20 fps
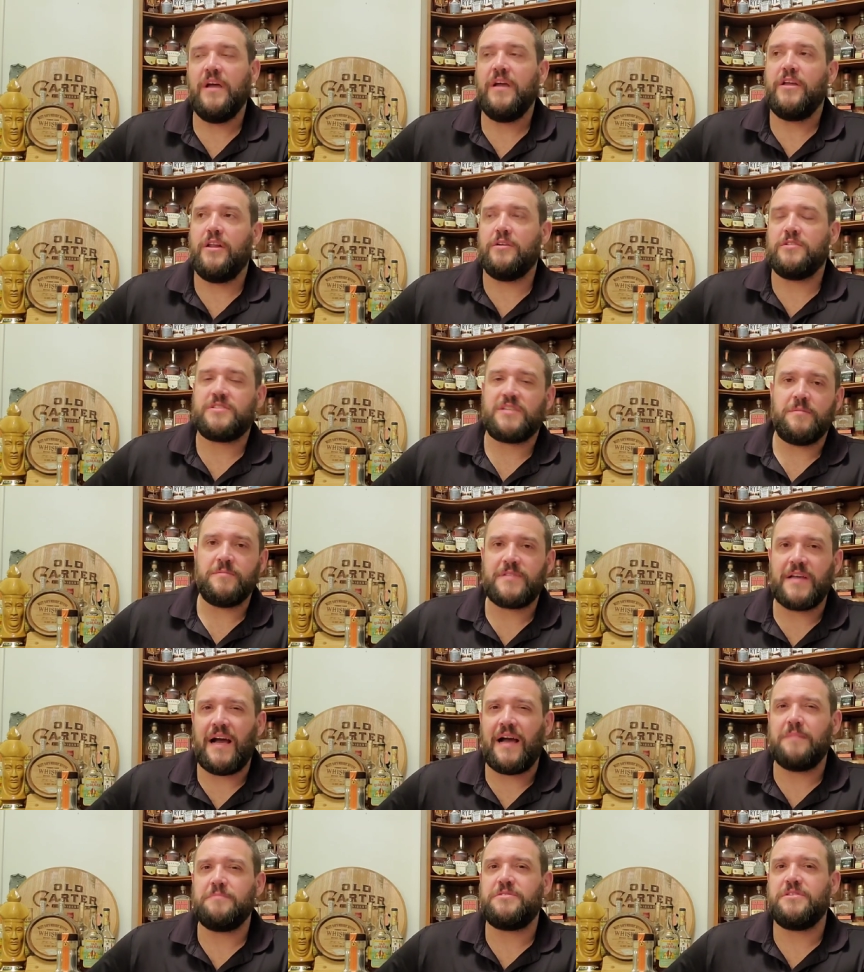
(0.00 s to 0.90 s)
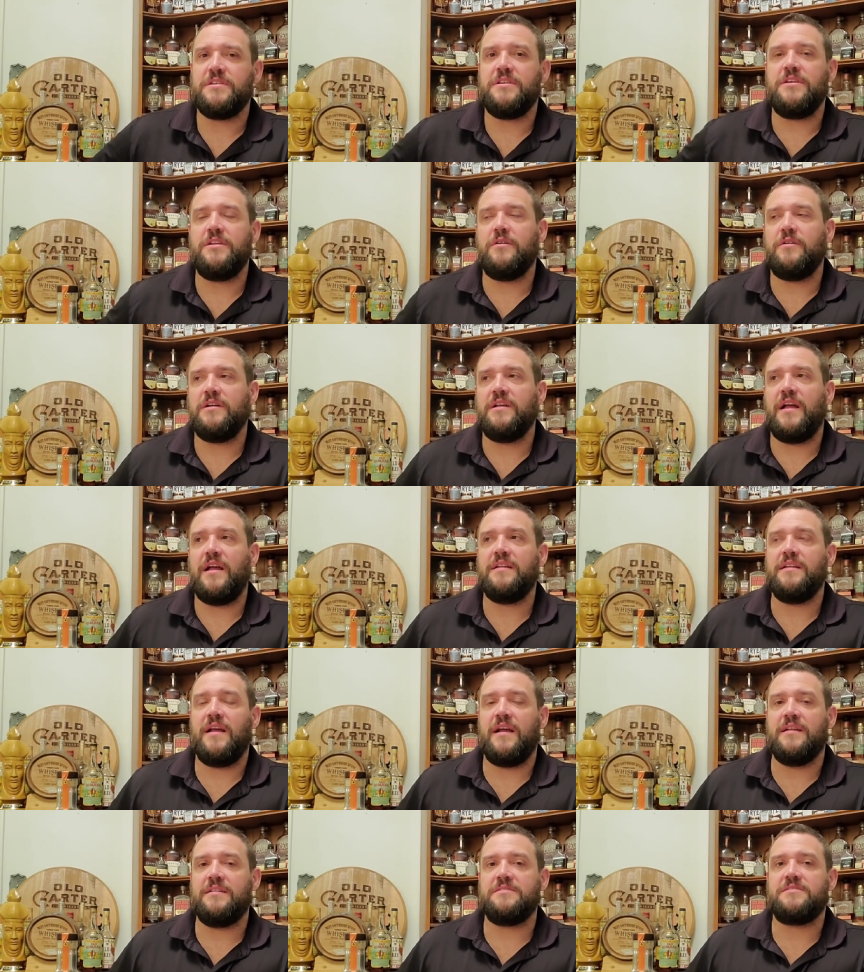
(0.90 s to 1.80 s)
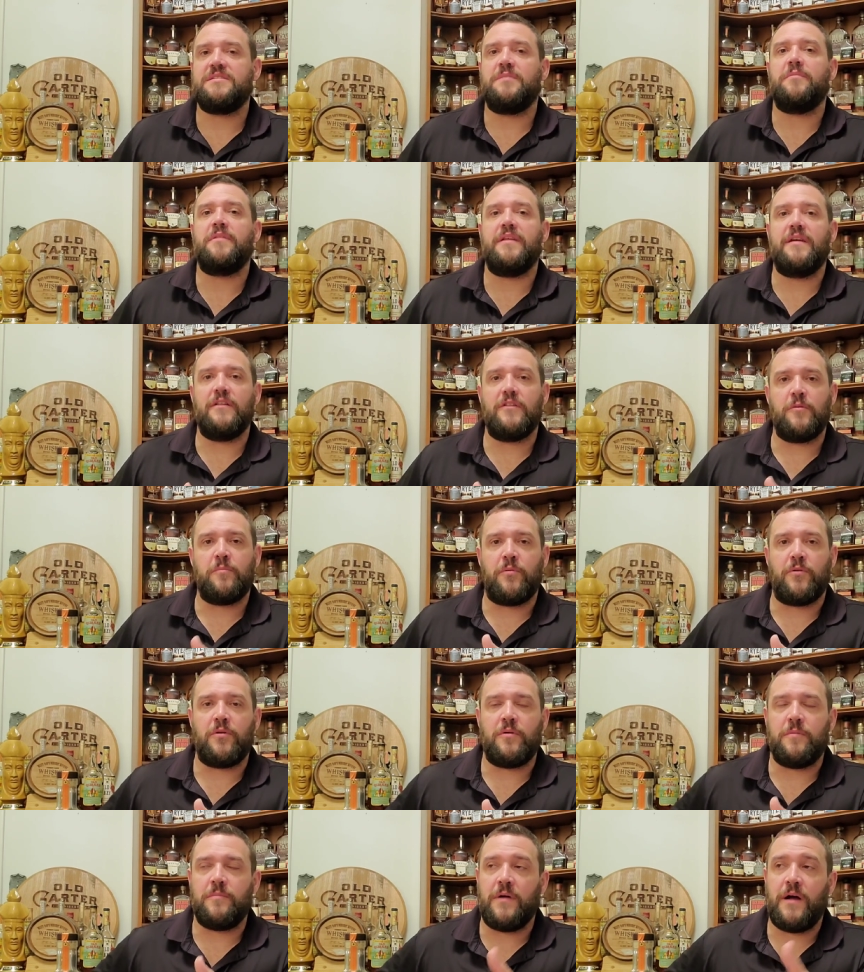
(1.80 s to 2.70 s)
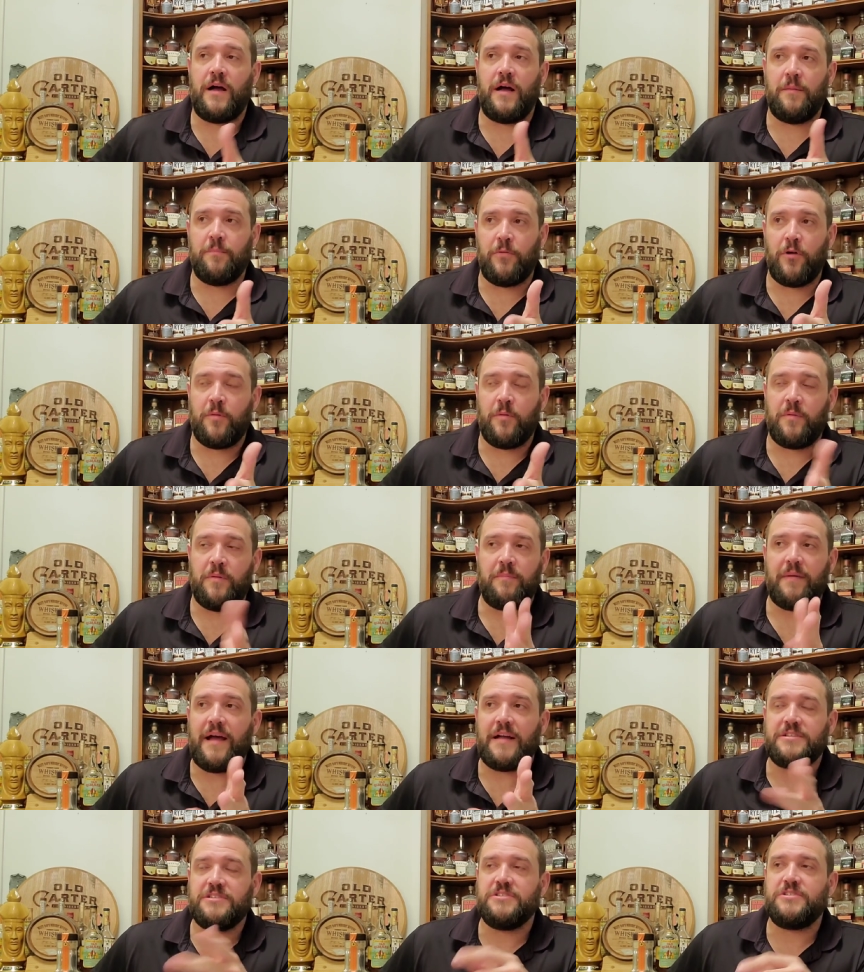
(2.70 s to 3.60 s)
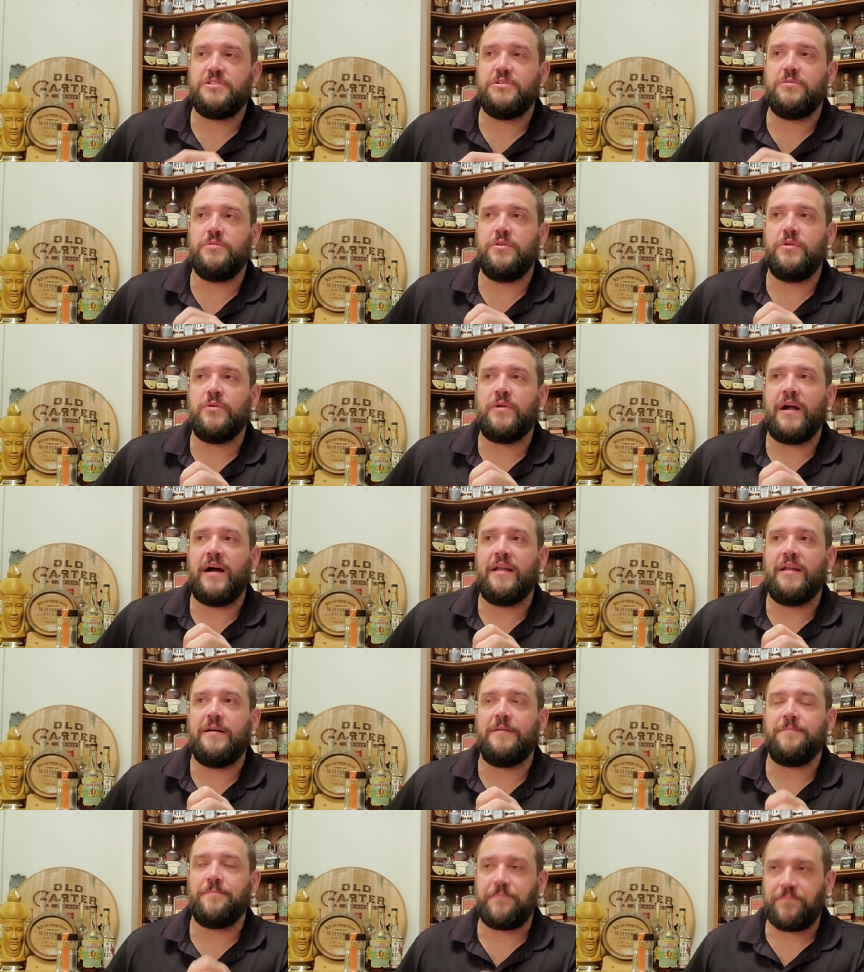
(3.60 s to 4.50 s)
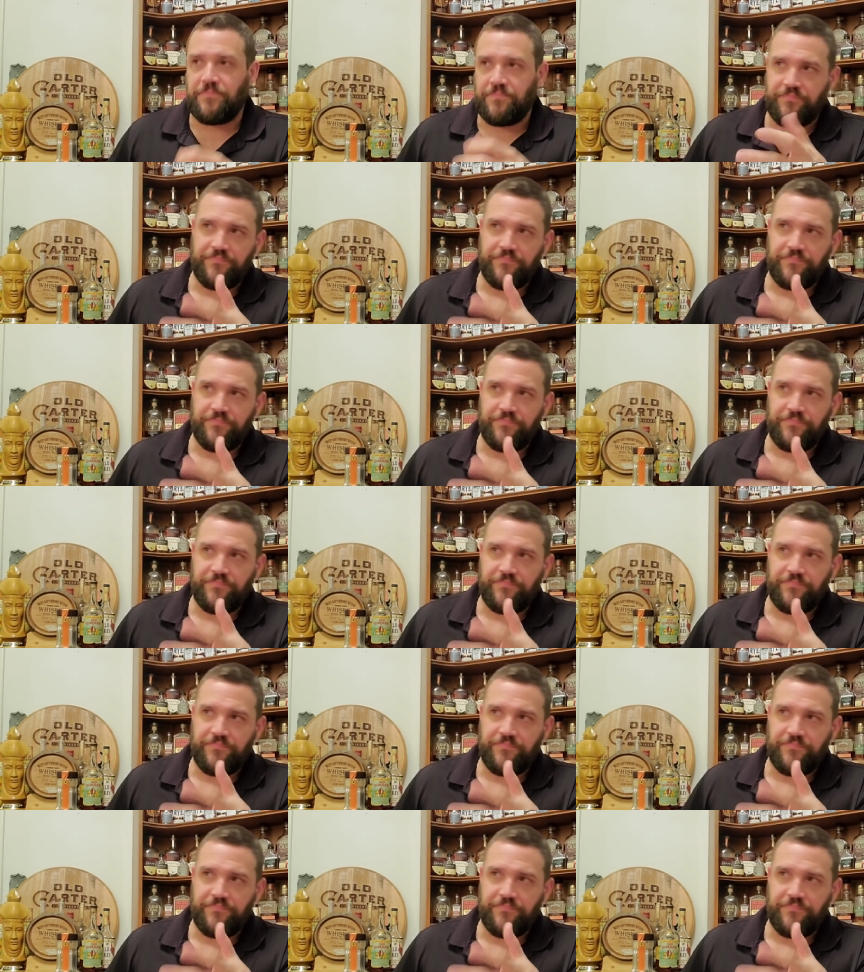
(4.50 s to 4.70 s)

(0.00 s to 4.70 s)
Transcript: You know, sometimes, you know, and, and some of the other bur, uh, bourbon batches, you you kind of